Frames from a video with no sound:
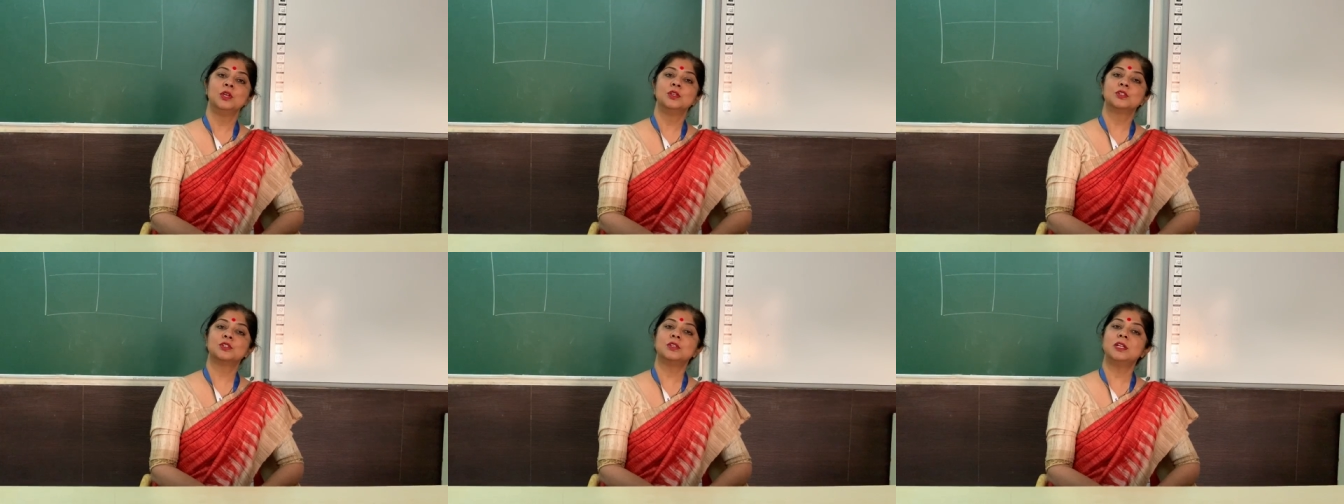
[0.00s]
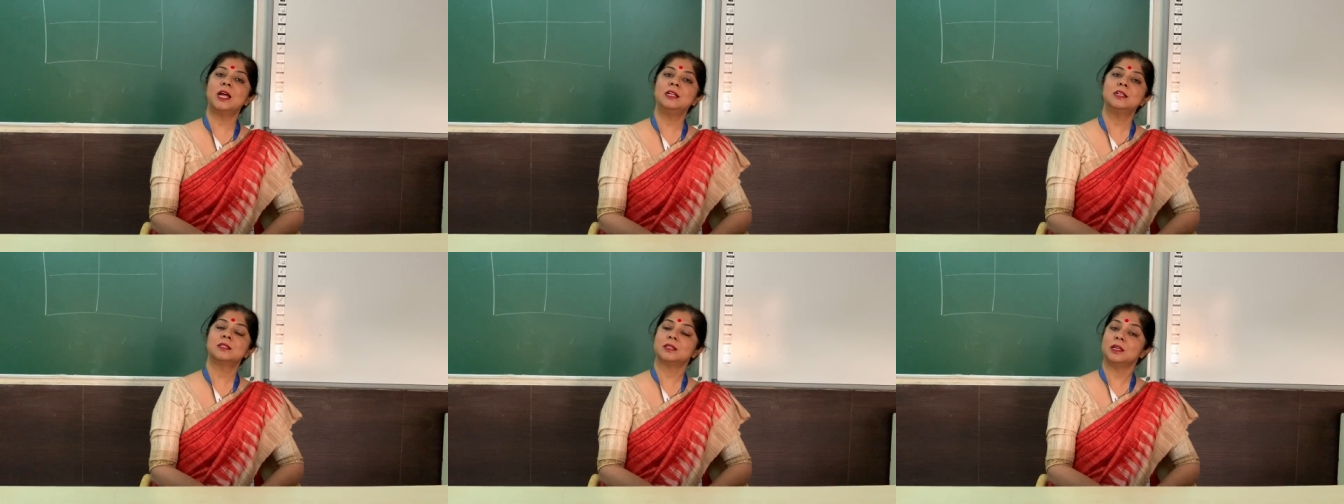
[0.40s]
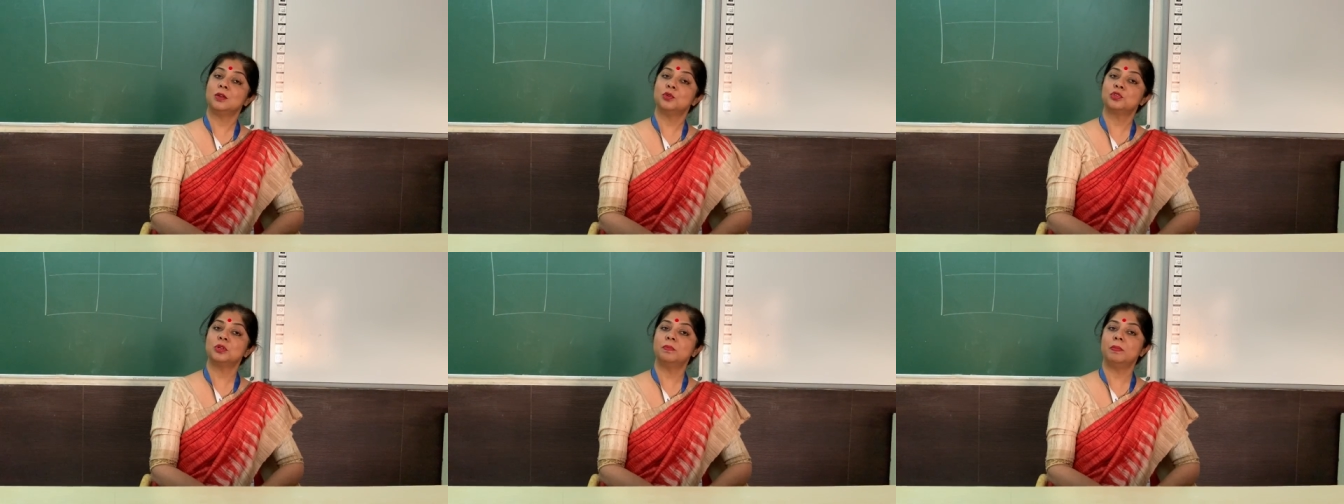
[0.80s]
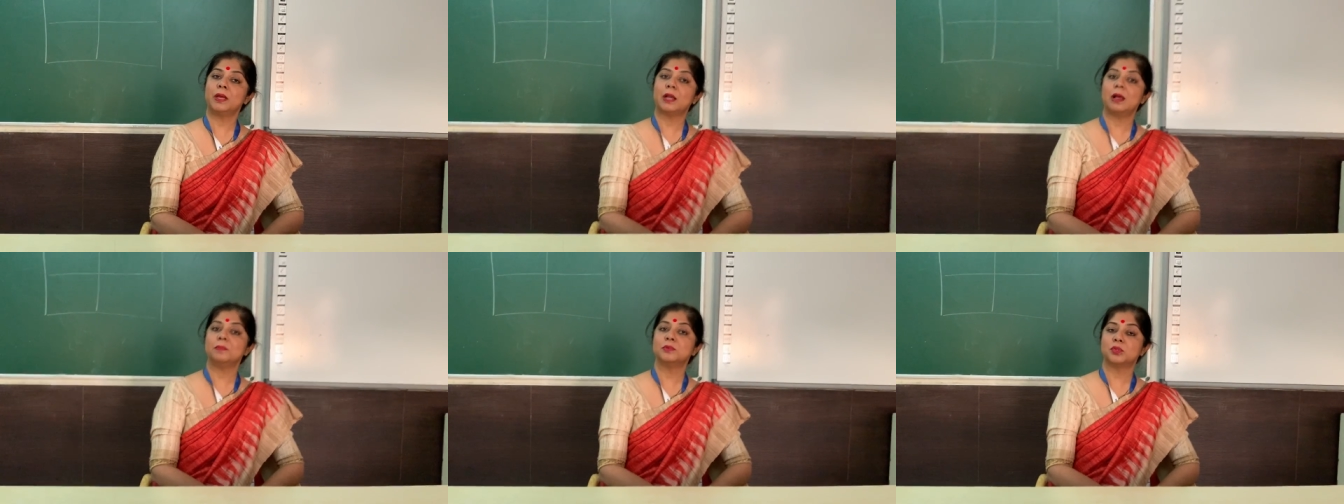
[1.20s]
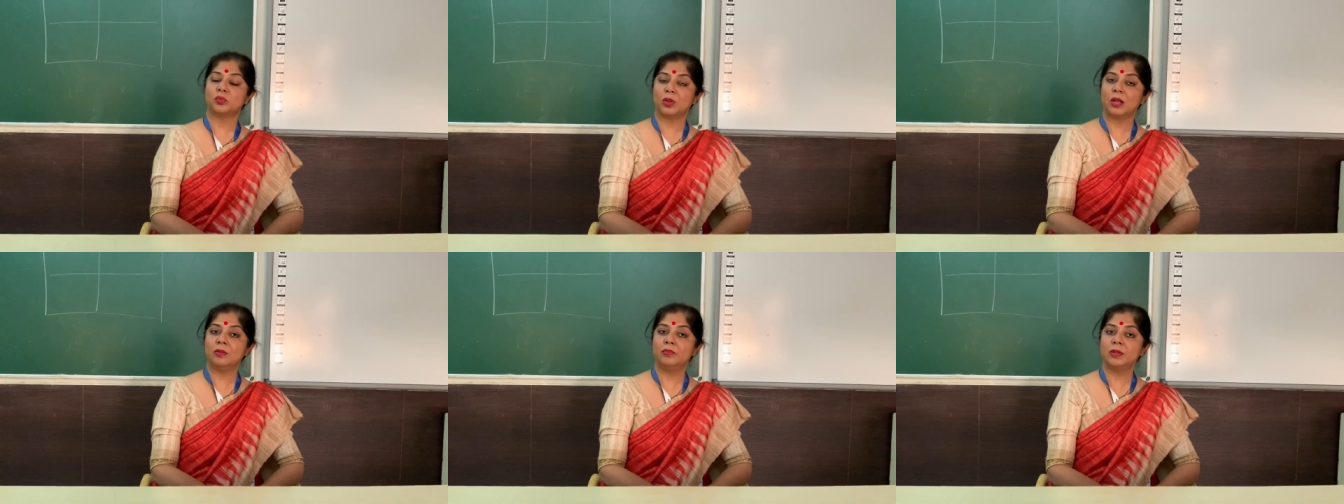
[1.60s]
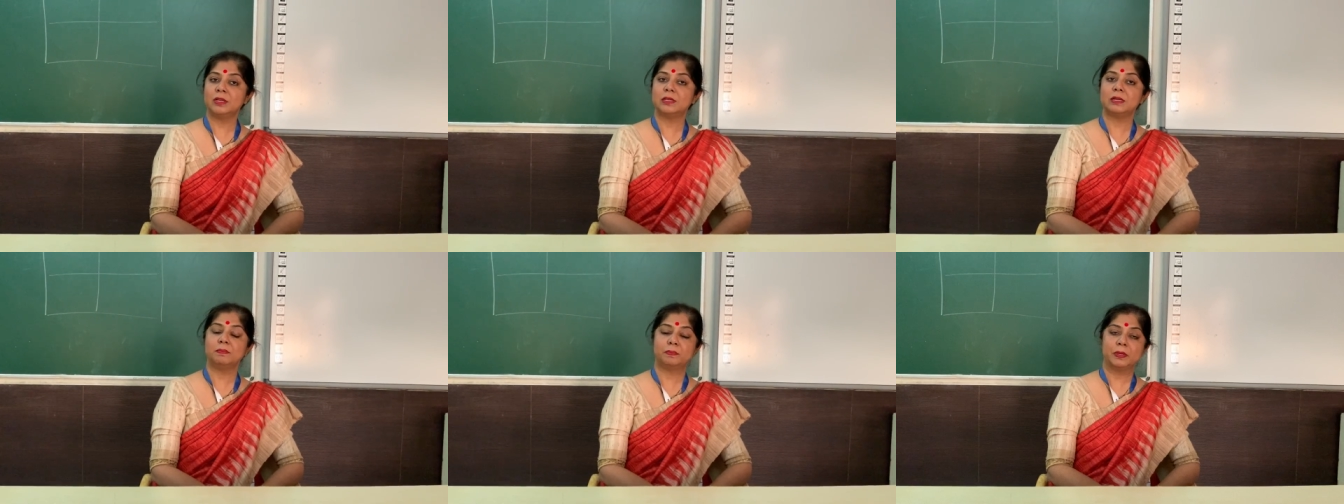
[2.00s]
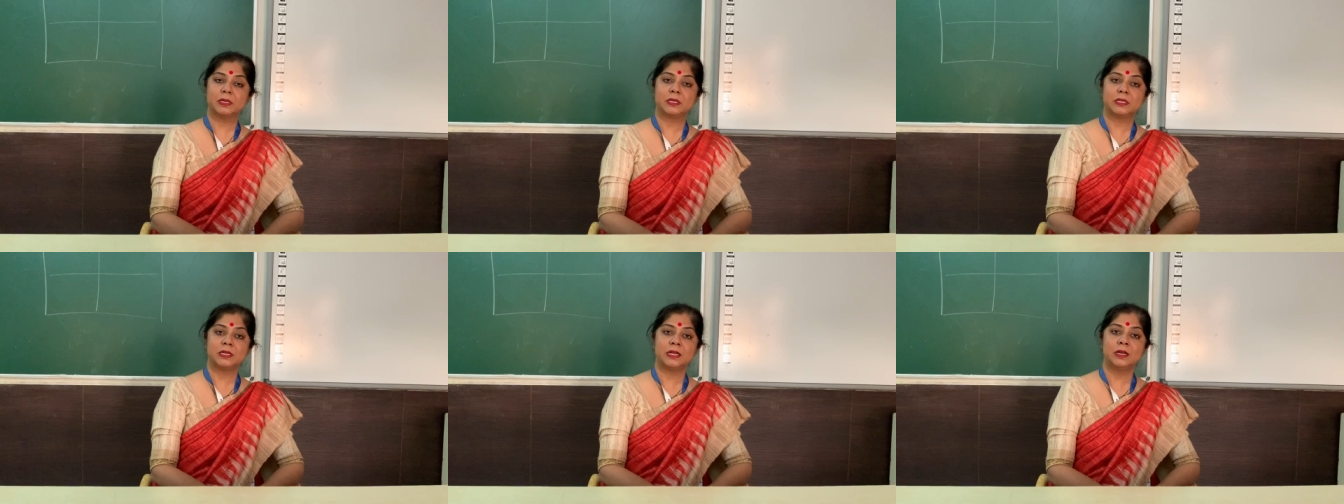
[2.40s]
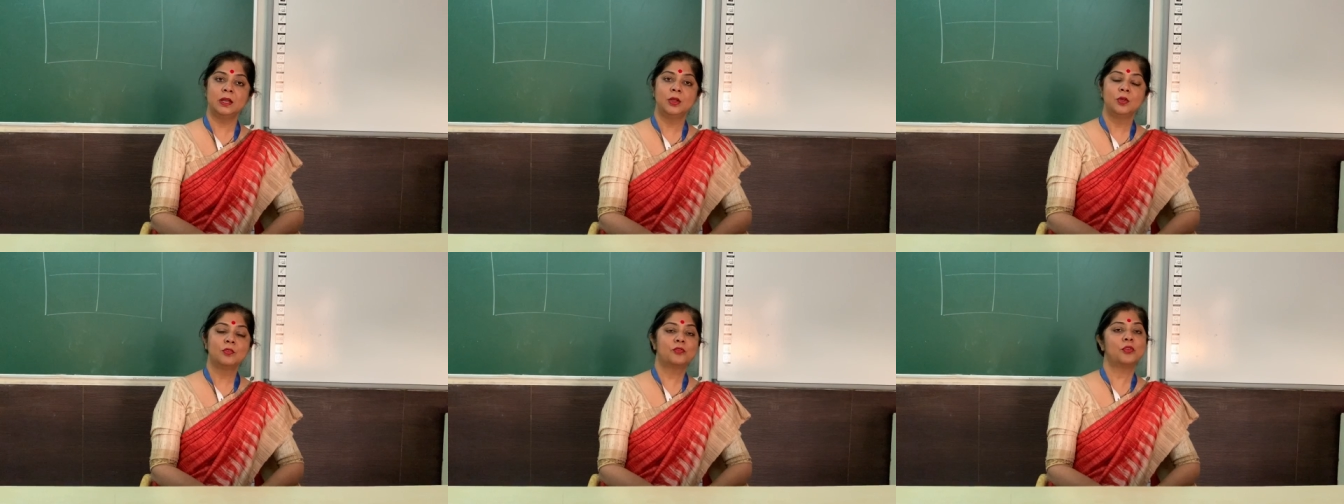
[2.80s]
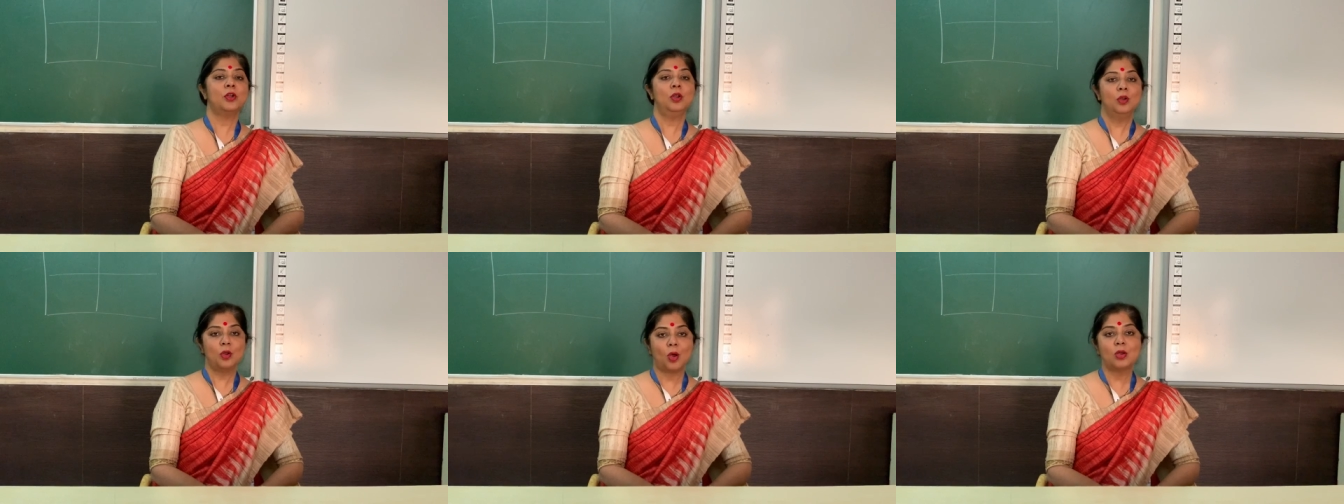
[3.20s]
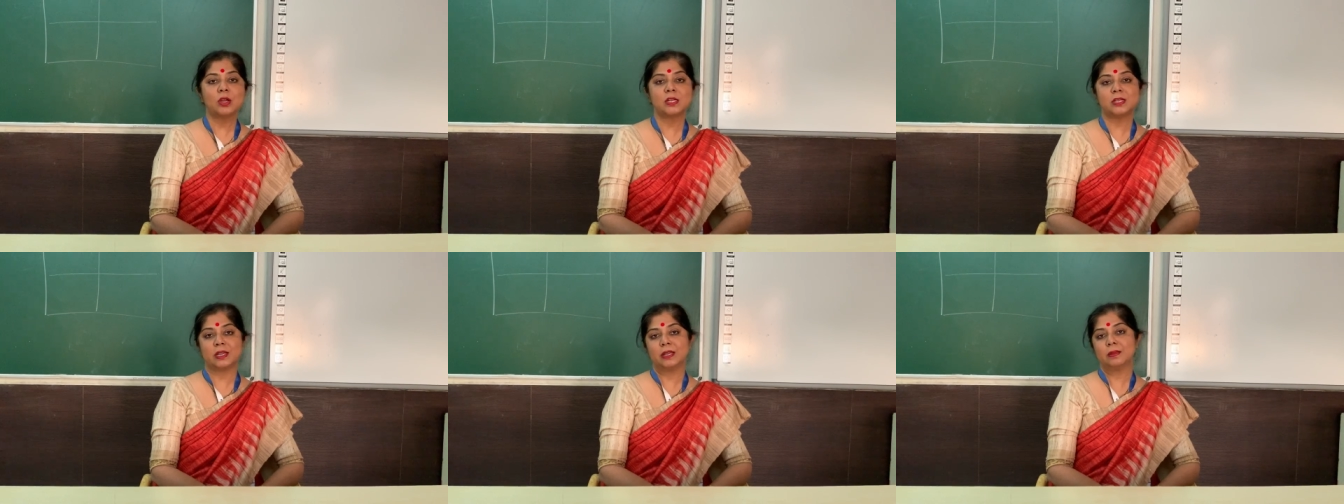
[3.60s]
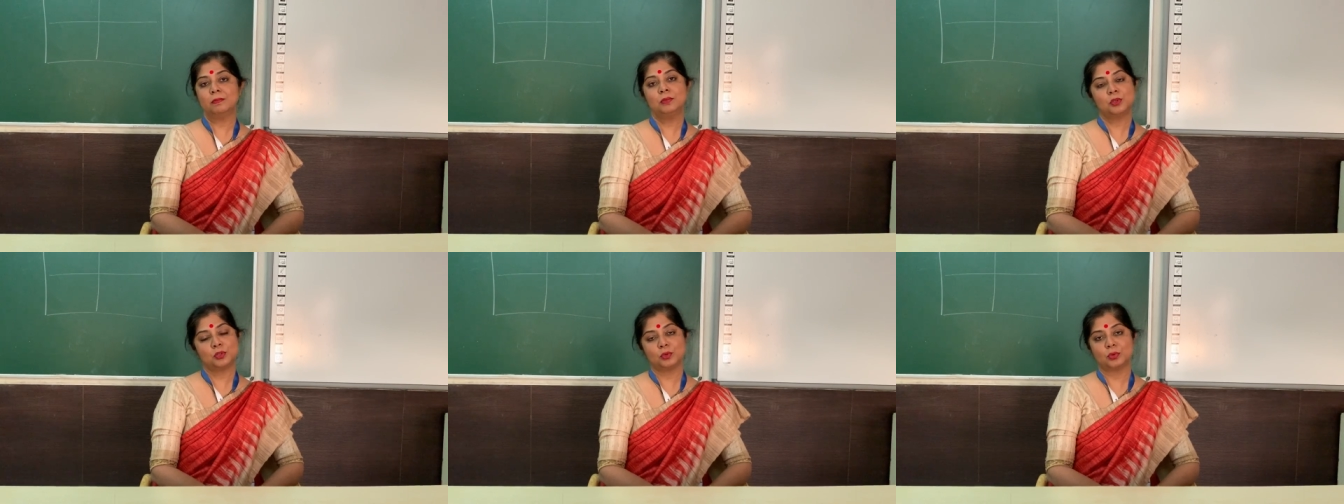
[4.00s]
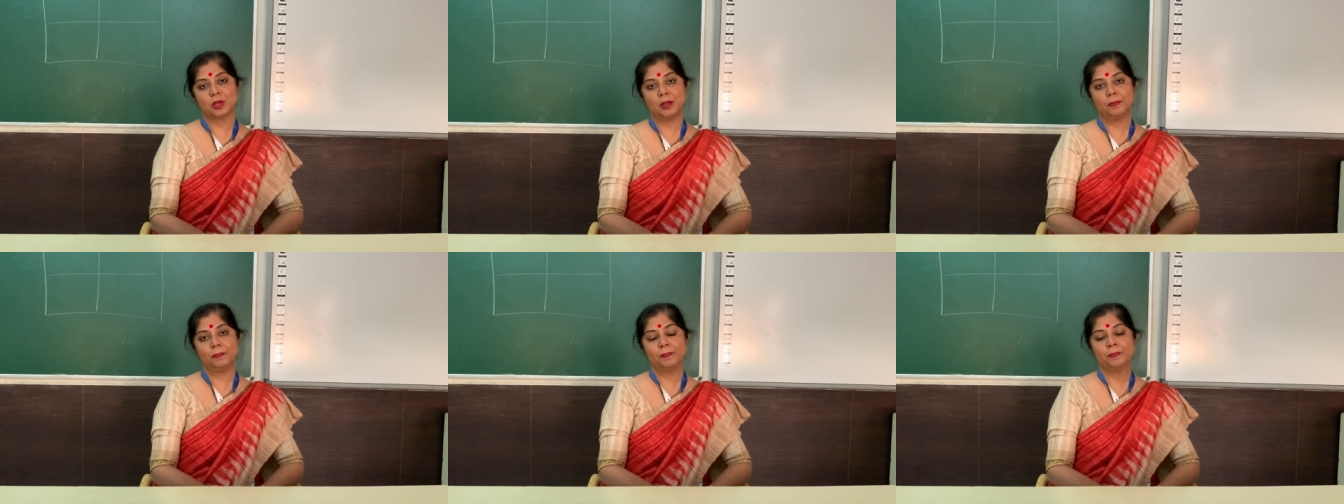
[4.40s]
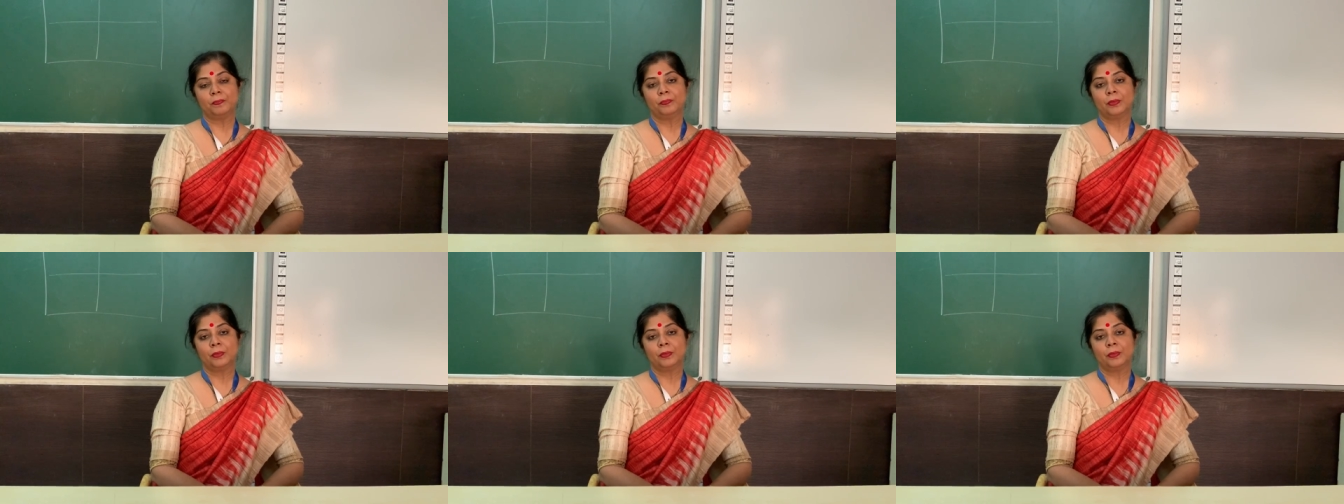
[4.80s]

so that the solution becomes relevant and pertinent for a longer time to come.